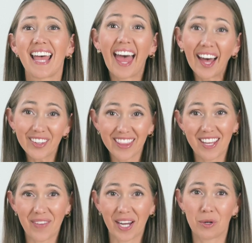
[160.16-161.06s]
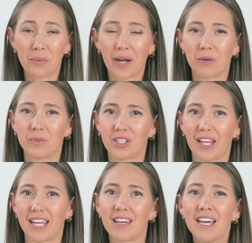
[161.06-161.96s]
a healthy microbiome look
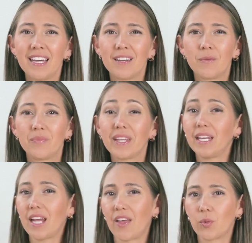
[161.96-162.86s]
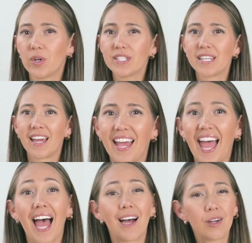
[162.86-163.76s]
like? In other words,
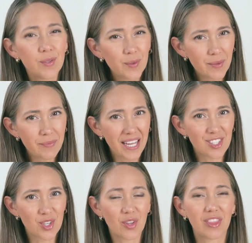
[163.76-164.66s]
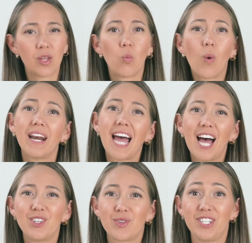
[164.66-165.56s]
how can we make sure the
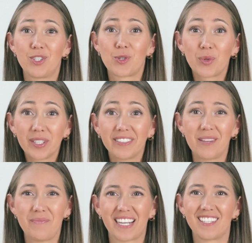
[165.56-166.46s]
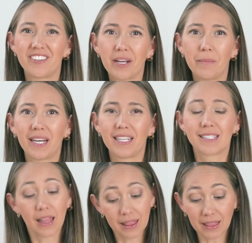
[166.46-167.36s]
100 trillion bacteria
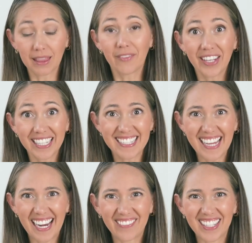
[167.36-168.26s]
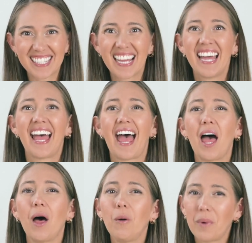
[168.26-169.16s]
buddies living inside of us
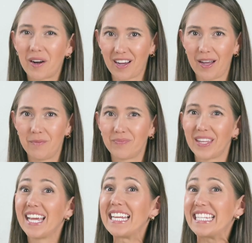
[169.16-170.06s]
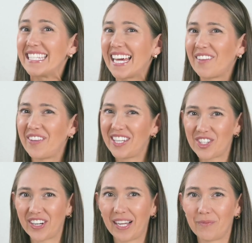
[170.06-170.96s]
help our gut instead of
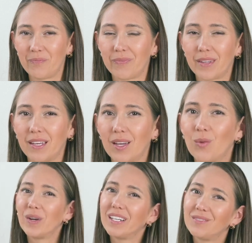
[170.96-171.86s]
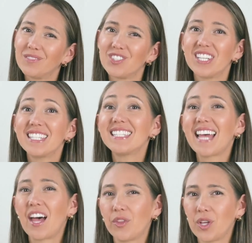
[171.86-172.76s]
hindering it? Well, just as
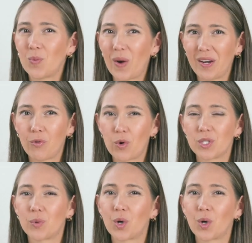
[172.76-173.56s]
a healthy rainforest